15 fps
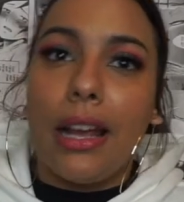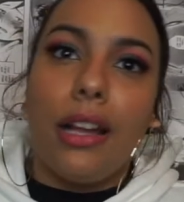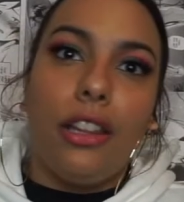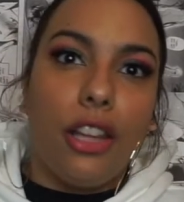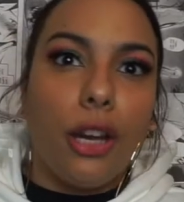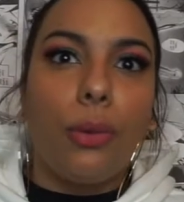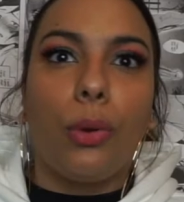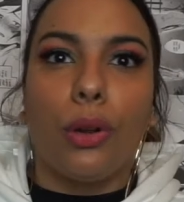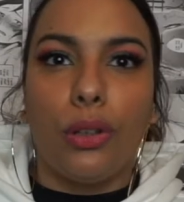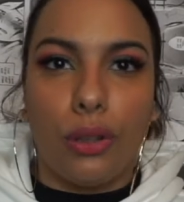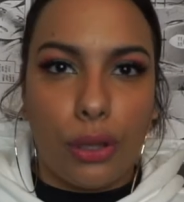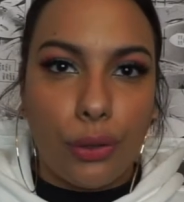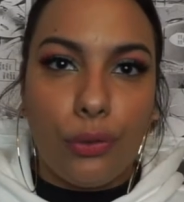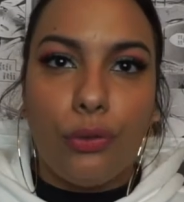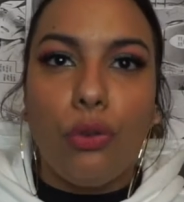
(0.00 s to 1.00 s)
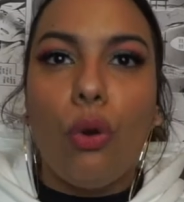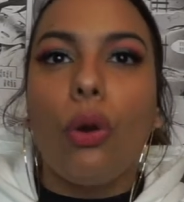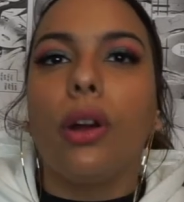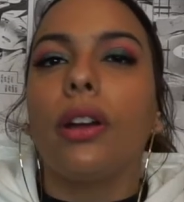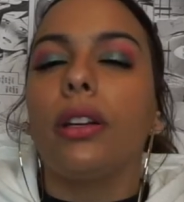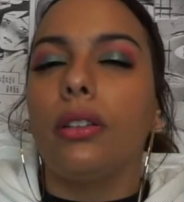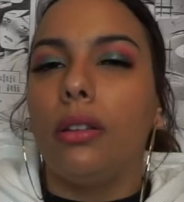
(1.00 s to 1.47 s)
there were the
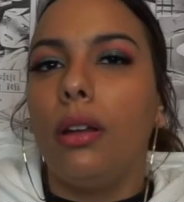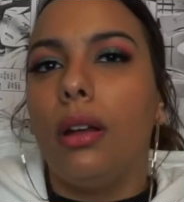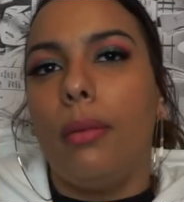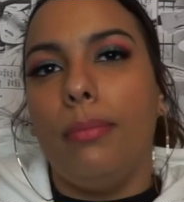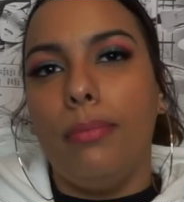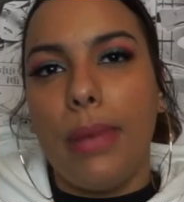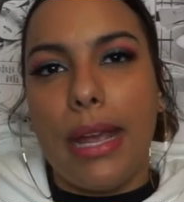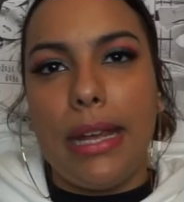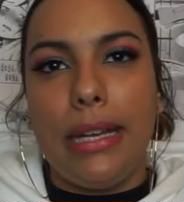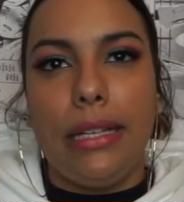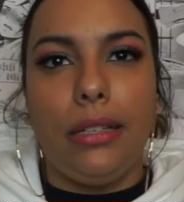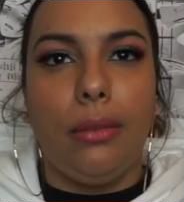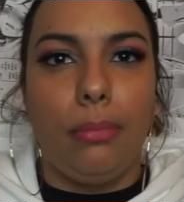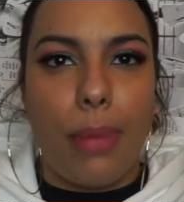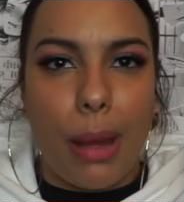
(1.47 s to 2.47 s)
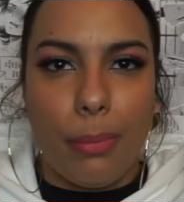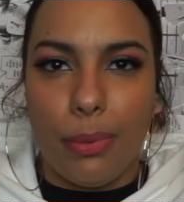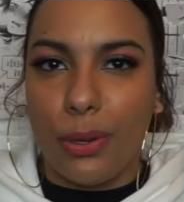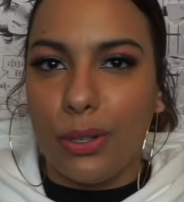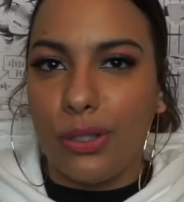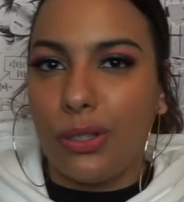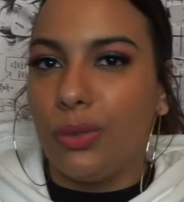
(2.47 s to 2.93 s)
4 main
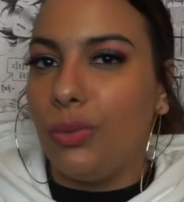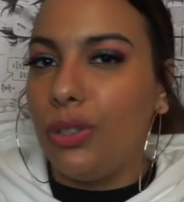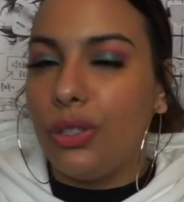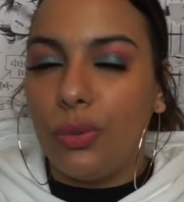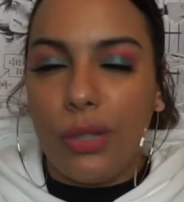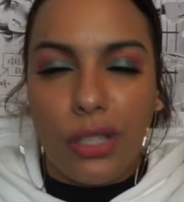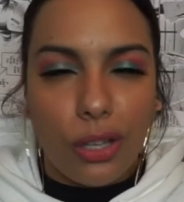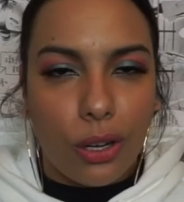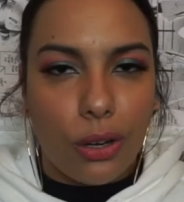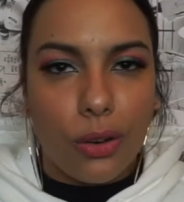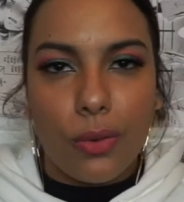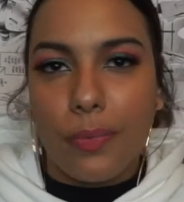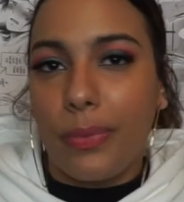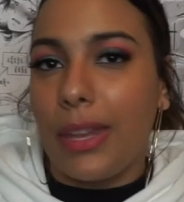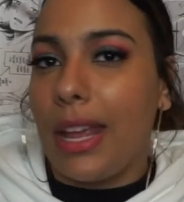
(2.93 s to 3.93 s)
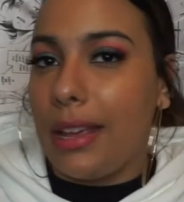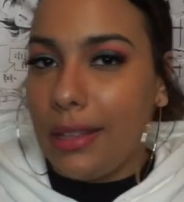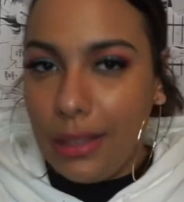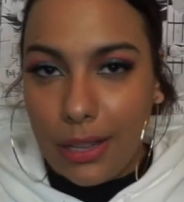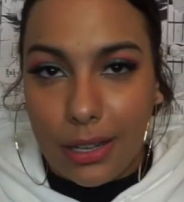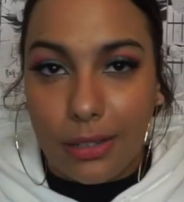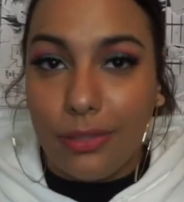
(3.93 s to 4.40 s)
members, which we know
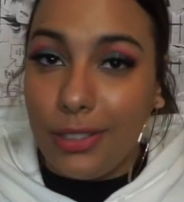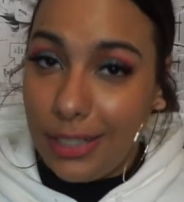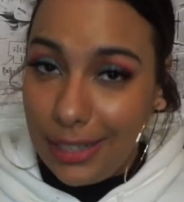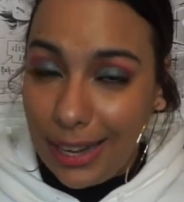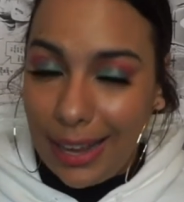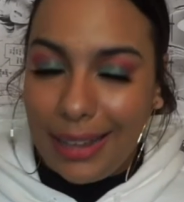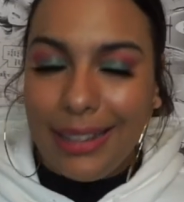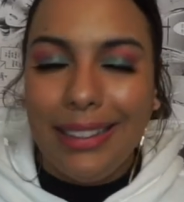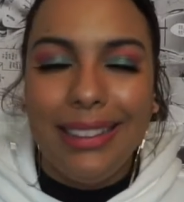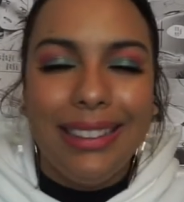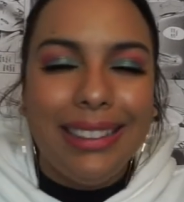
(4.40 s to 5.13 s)
and love today.